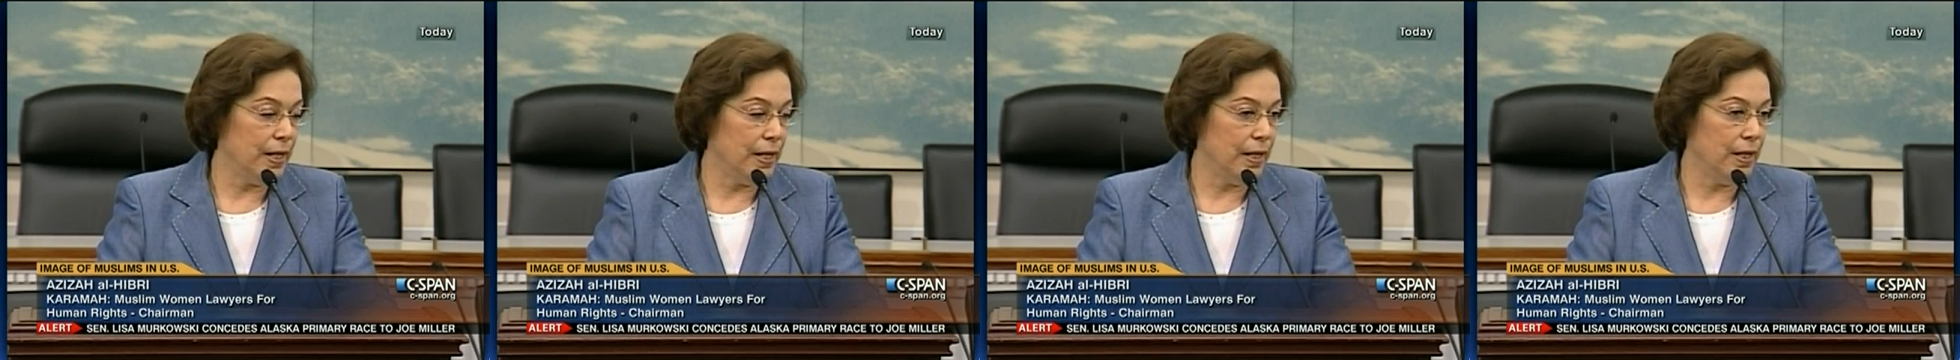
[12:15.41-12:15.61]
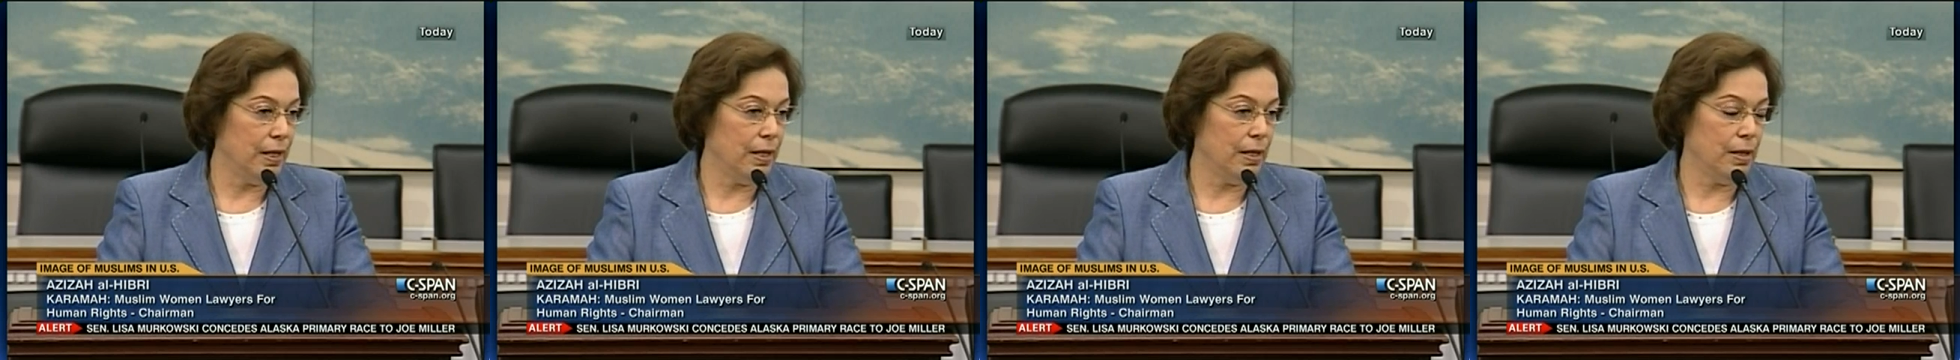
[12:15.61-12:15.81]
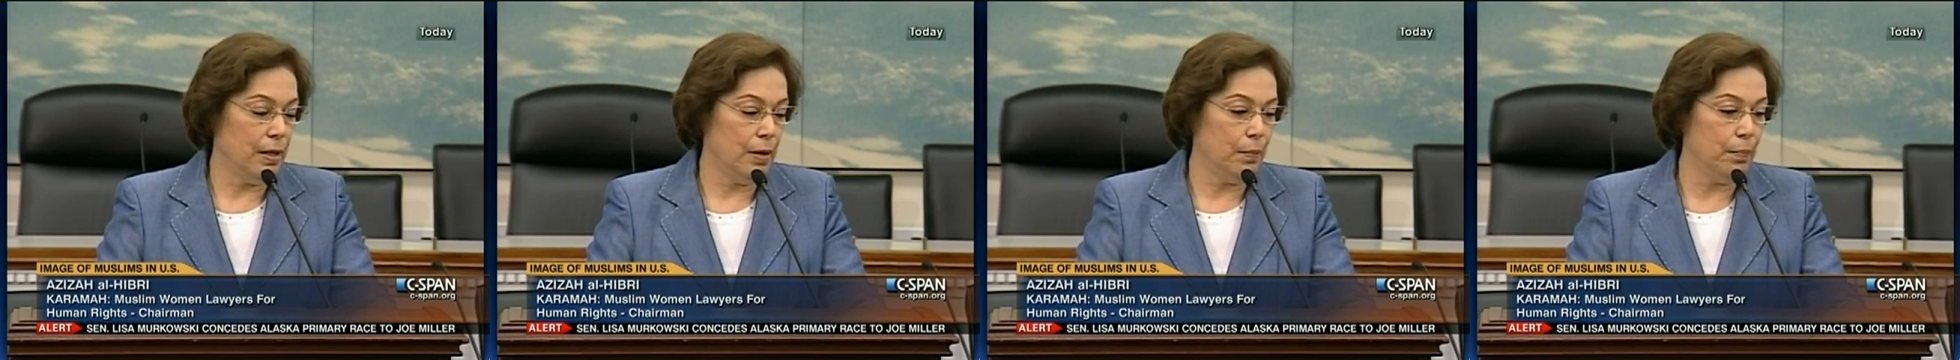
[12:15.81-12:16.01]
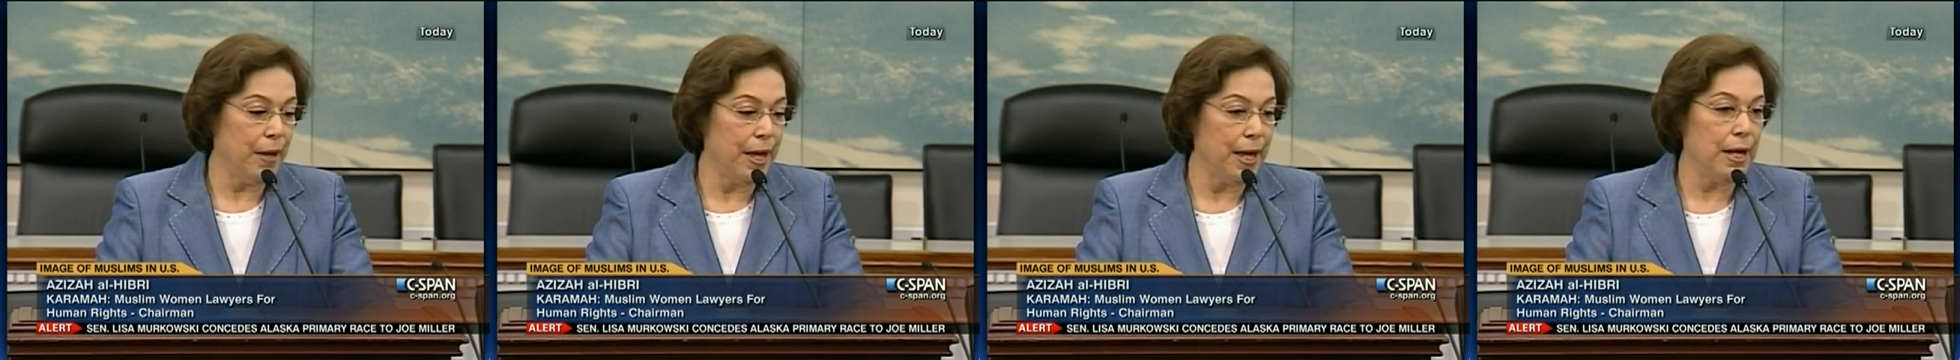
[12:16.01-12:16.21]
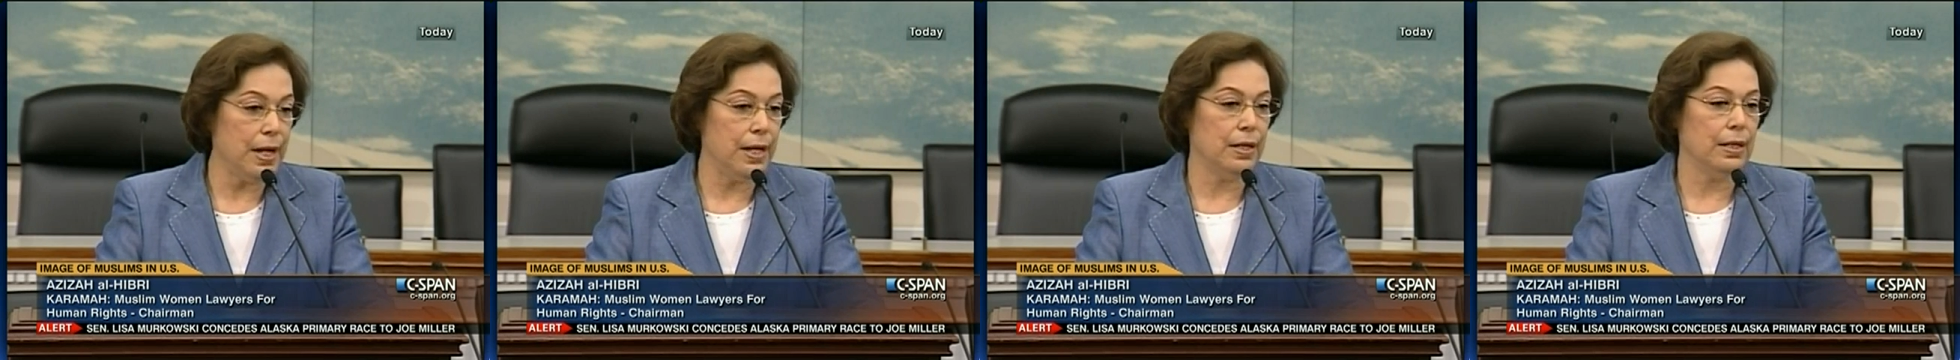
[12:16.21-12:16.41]
uh,
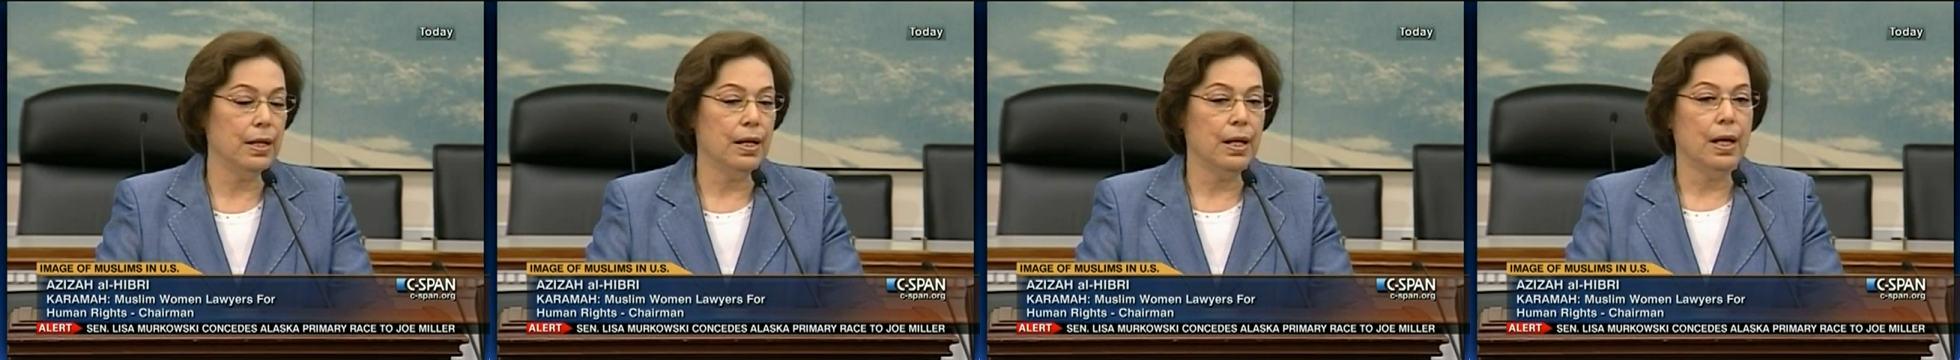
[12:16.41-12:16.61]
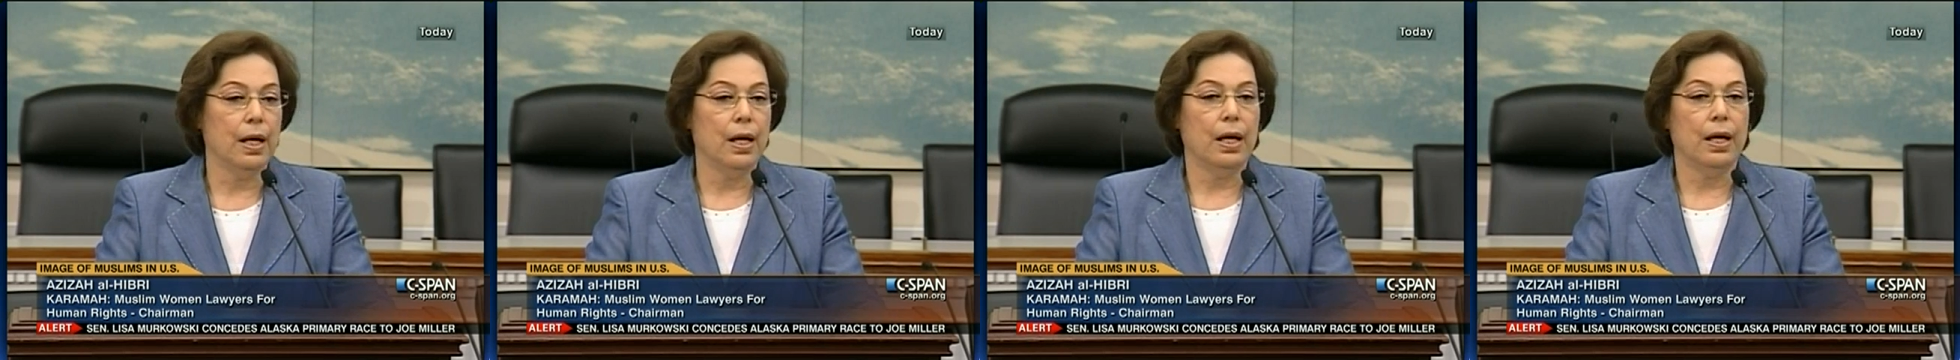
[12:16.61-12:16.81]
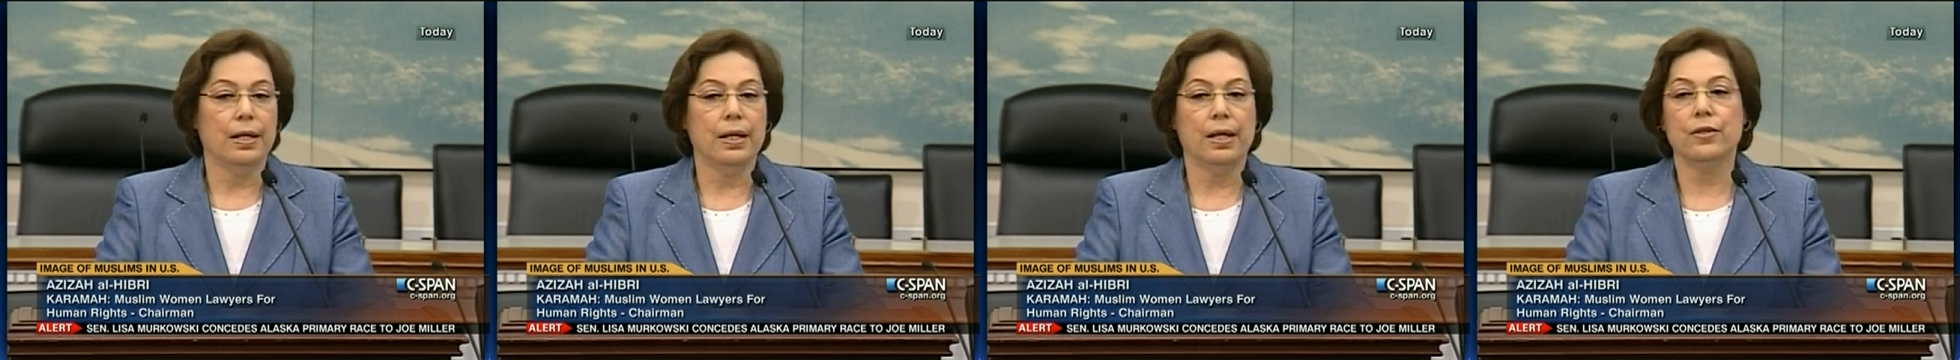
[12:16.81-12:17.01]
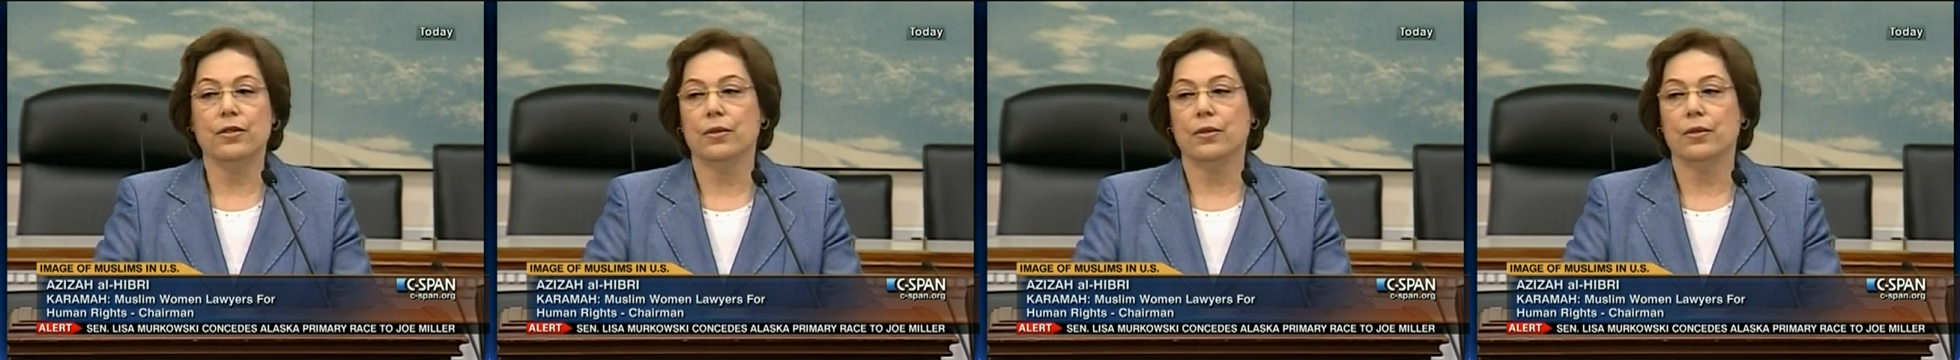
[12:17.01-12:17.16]
fight progress.